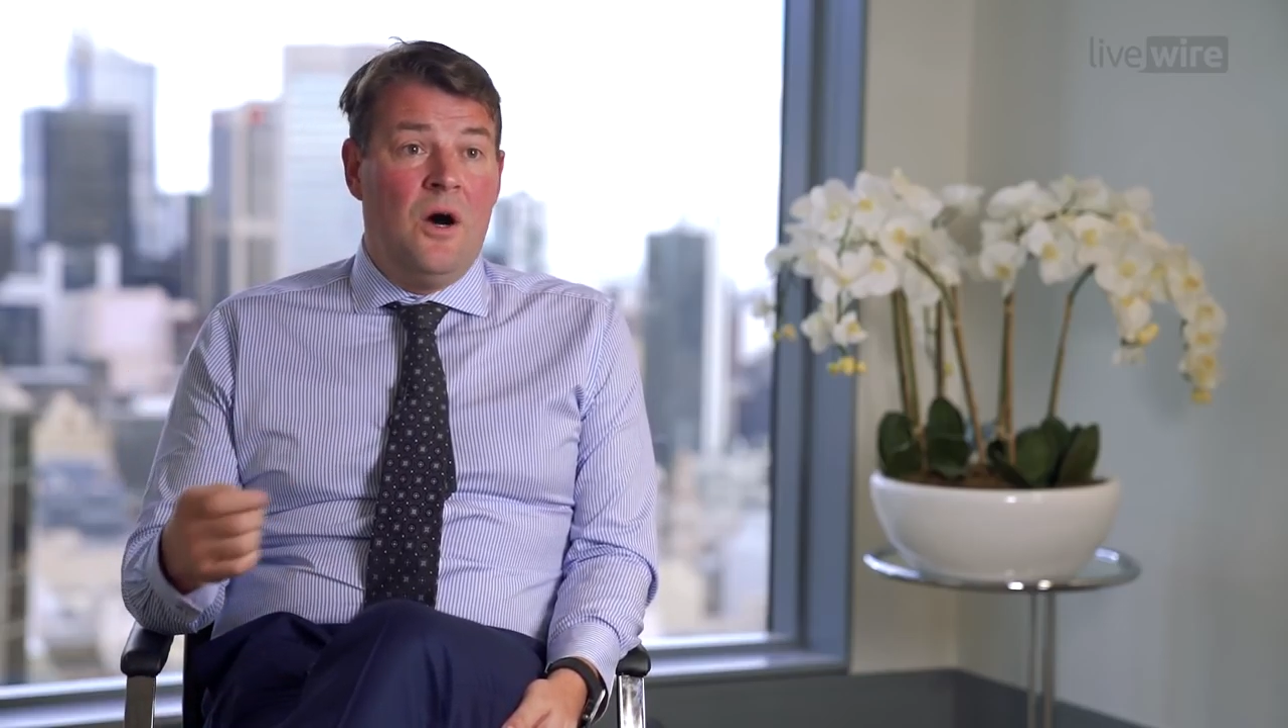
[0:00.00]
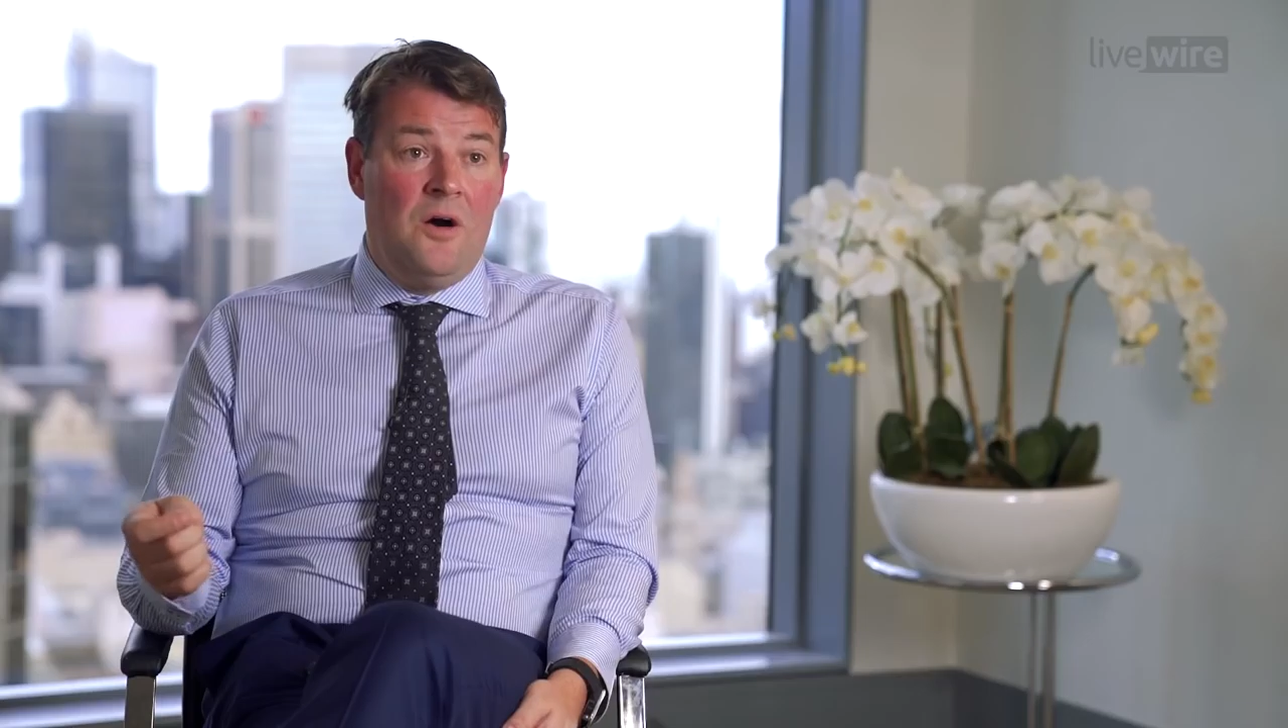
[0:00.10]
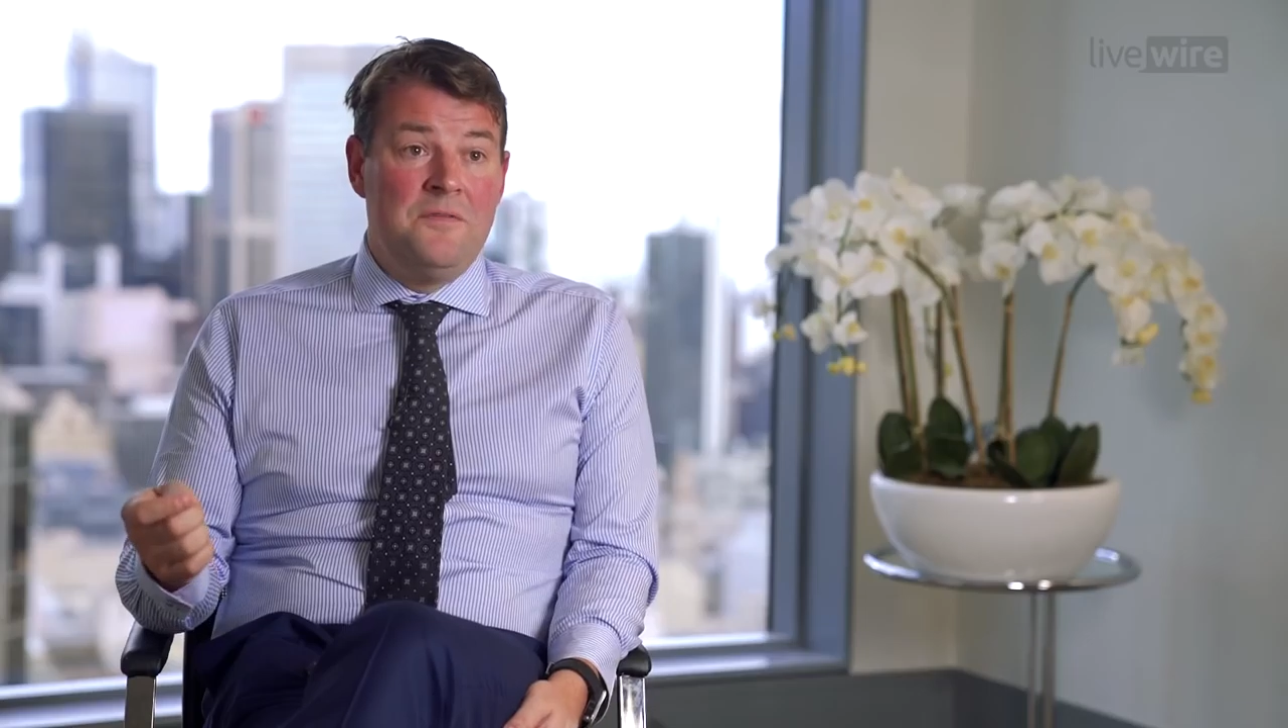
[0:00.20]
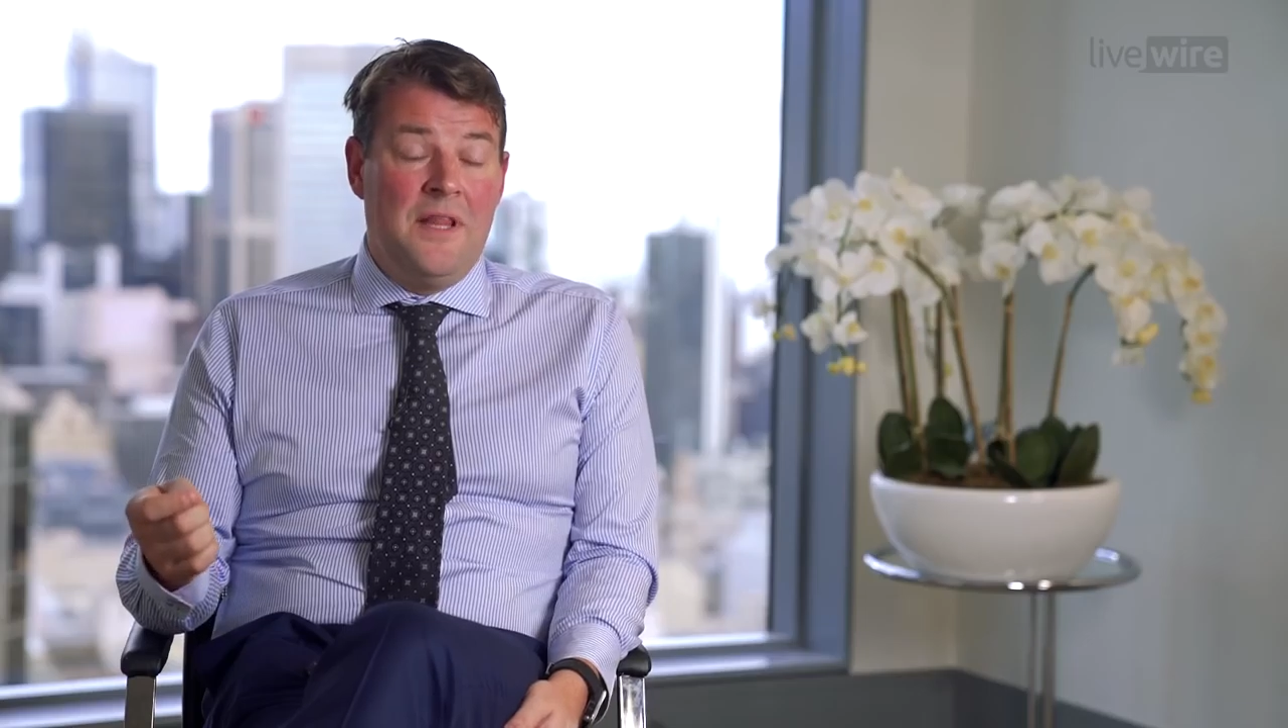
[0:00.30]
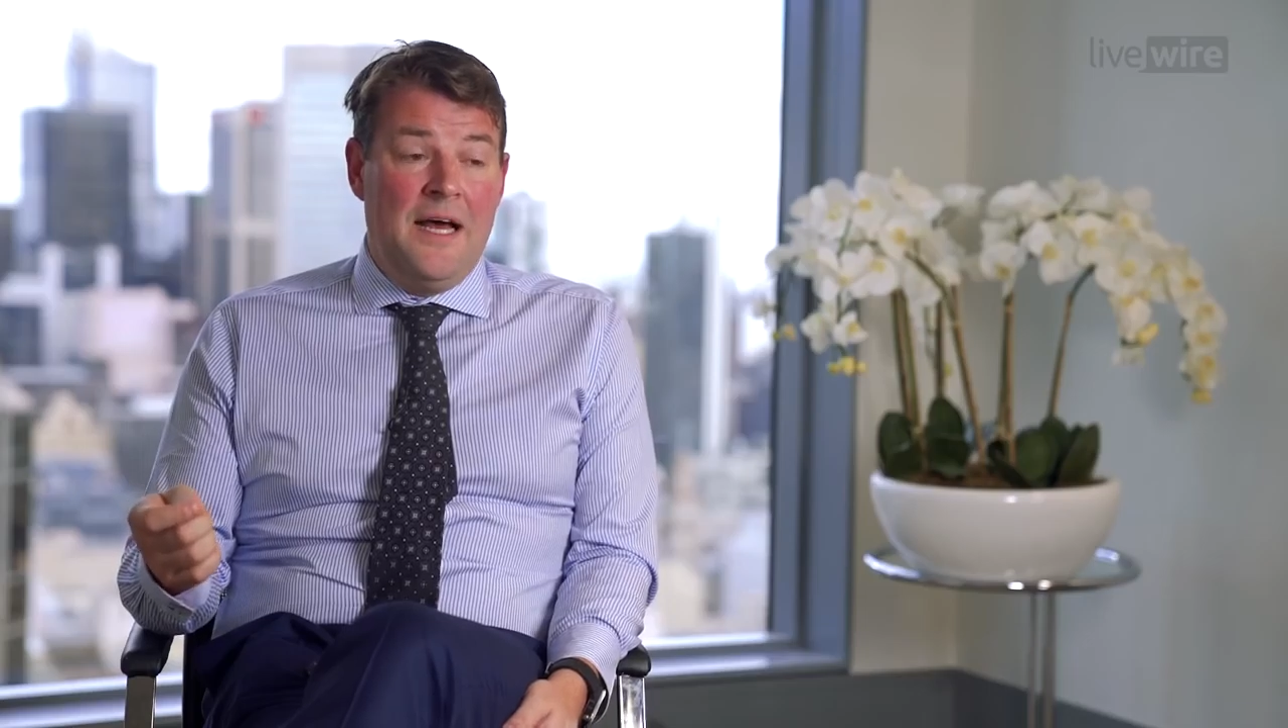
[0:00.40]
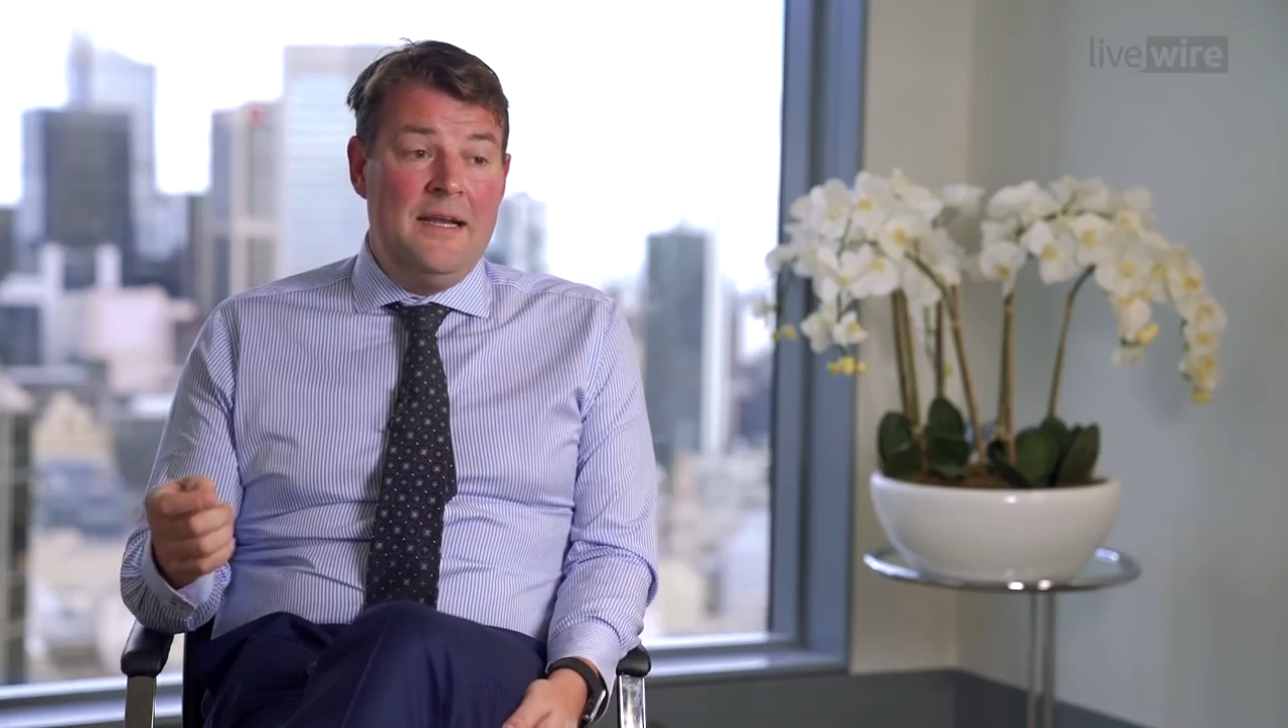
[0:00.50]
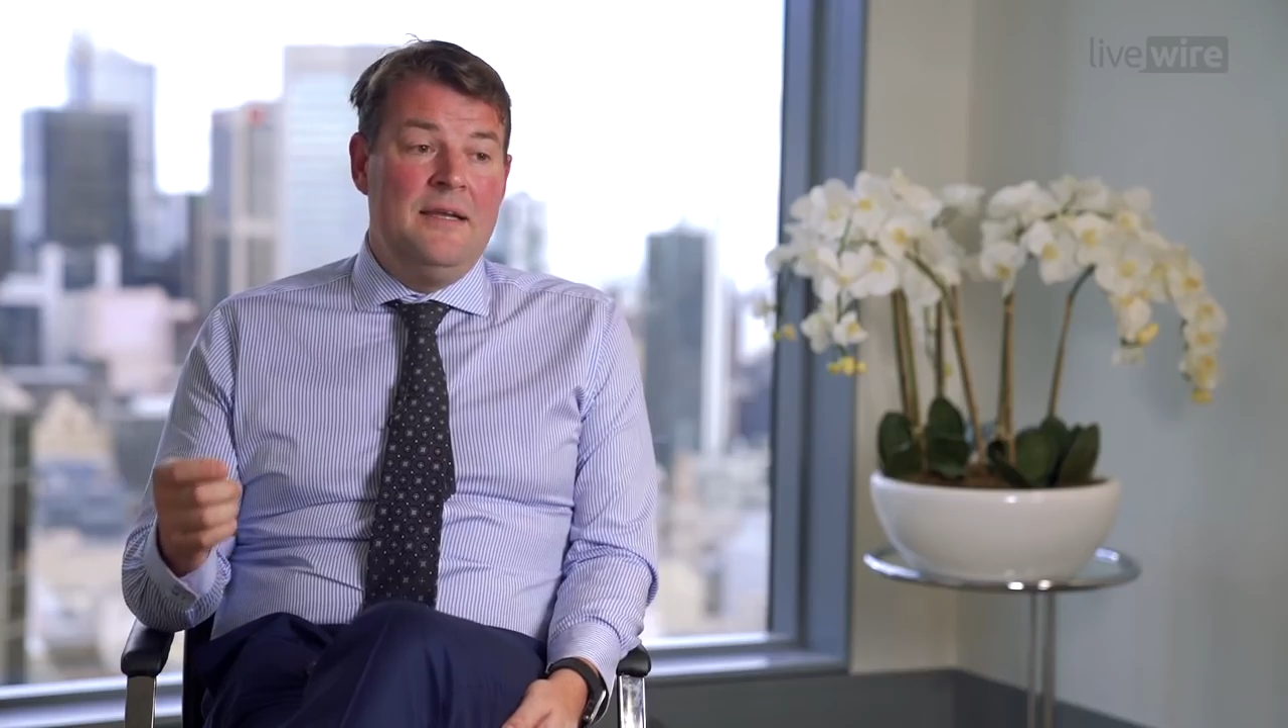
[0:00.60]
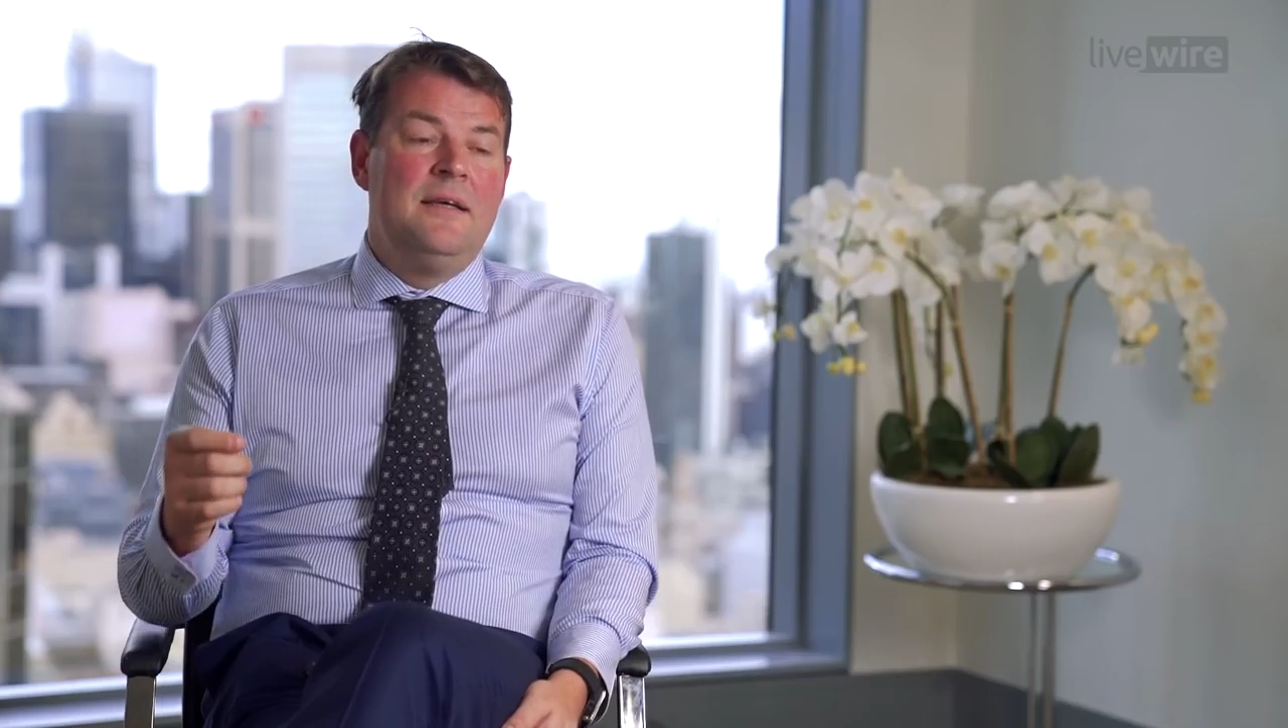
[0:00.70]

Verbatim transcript: of late.